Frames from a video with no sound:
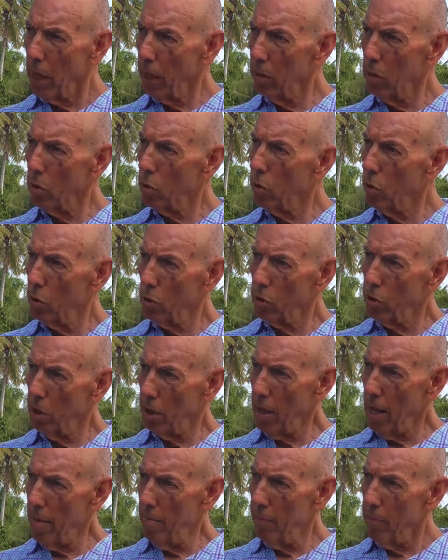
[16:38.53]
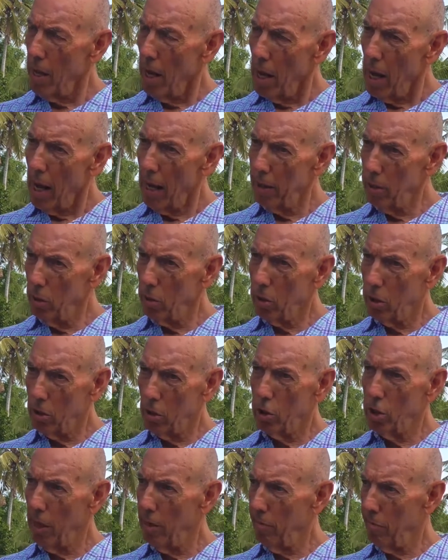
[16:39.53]
you talk to them, and you can
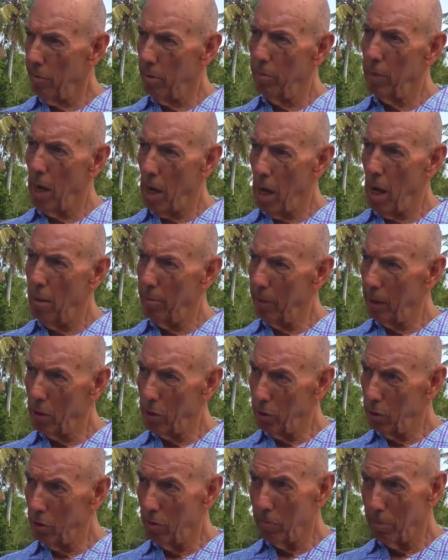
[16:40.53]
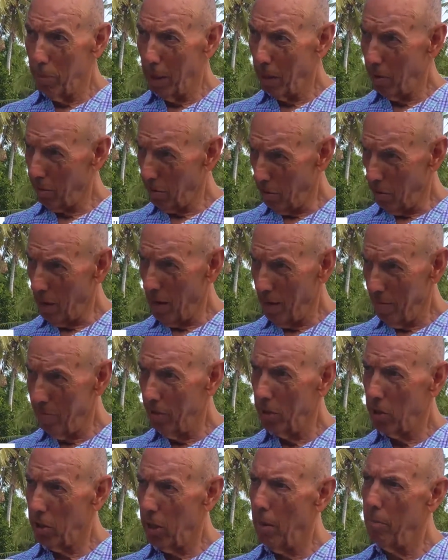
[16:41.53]
share from the heart because you've been through every
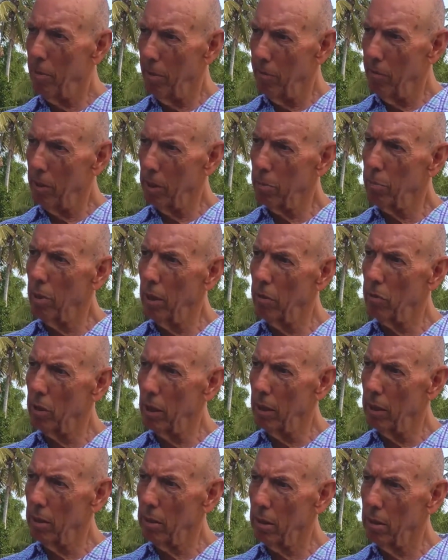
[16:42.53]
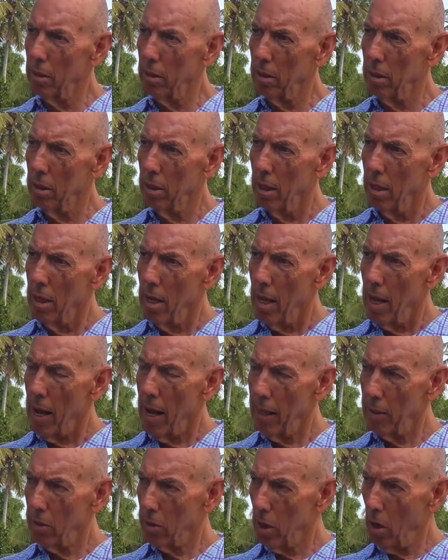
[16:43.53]
step of this process.
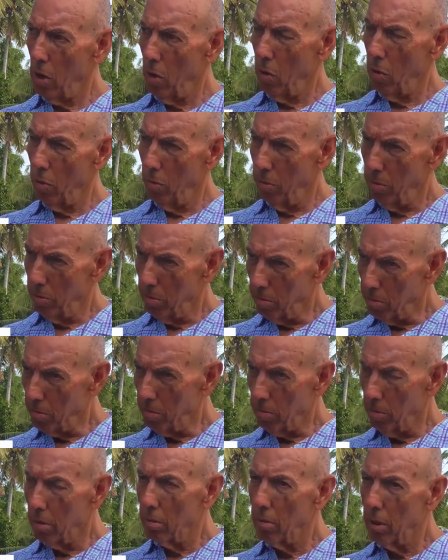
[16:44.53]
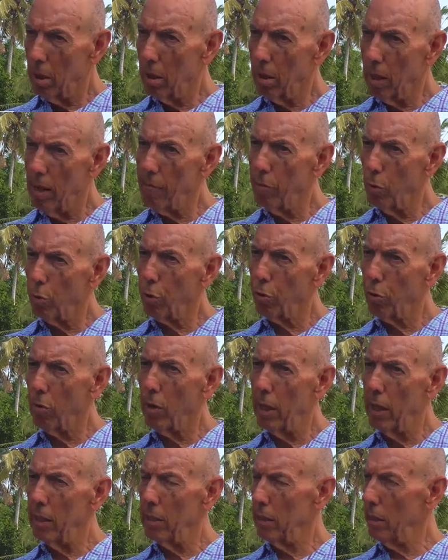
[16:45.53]
And so level
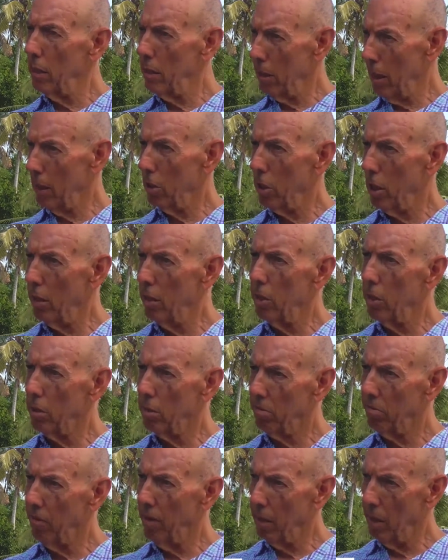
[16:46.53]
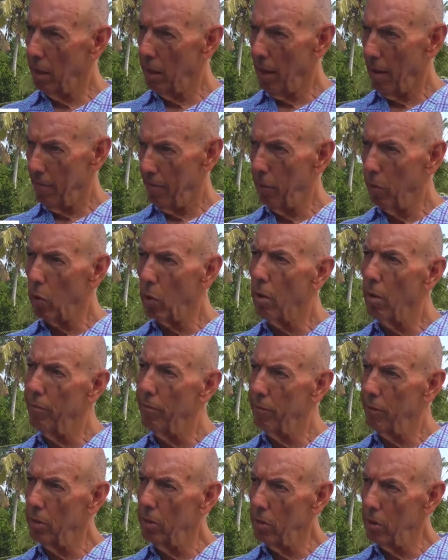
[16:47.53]
3 is essentially just finding that full
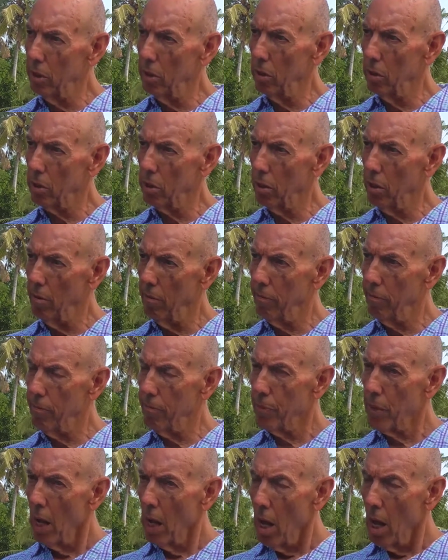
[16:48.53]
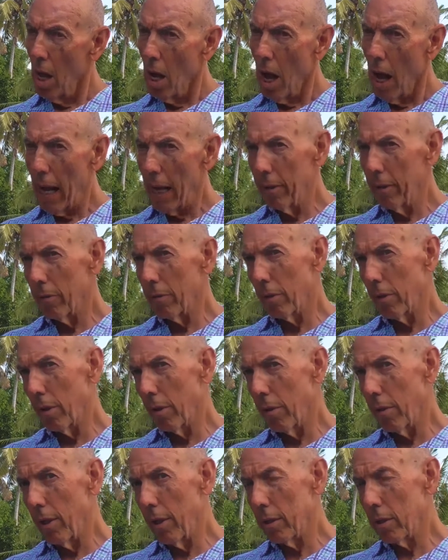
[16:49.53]
confidence in yourself. And
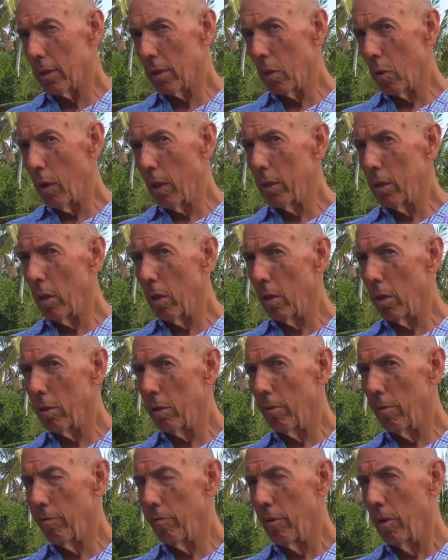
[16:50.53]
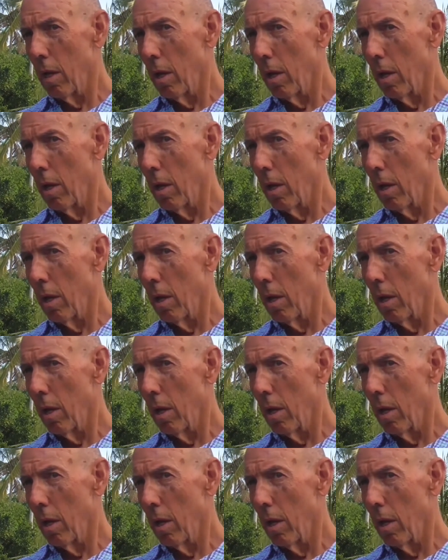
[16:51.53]
there's quite a lot of